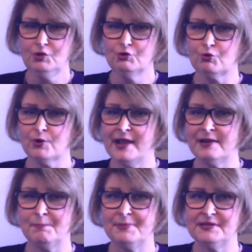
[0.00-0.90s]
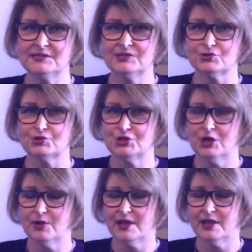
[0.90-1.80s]
Create a business or
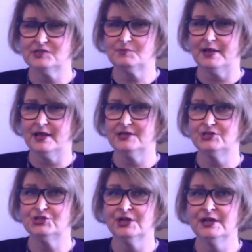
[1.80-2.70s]
showcase page